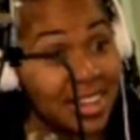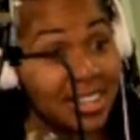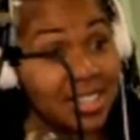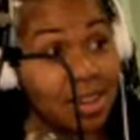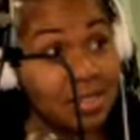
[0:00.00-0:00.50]

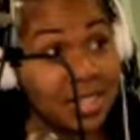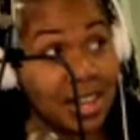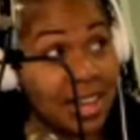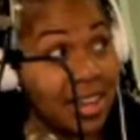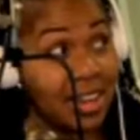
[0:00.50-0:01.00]
because I was
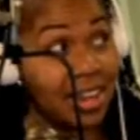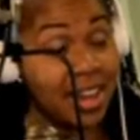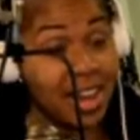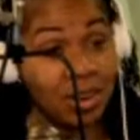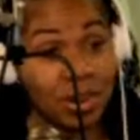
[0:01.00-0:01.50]
like,
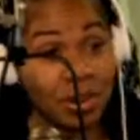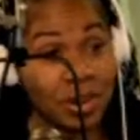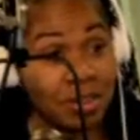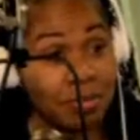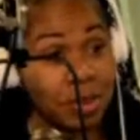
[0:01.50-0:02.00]
I don't know
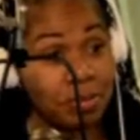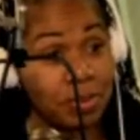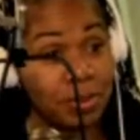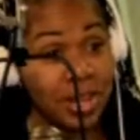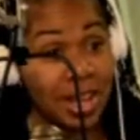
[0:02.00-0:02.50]
enough people.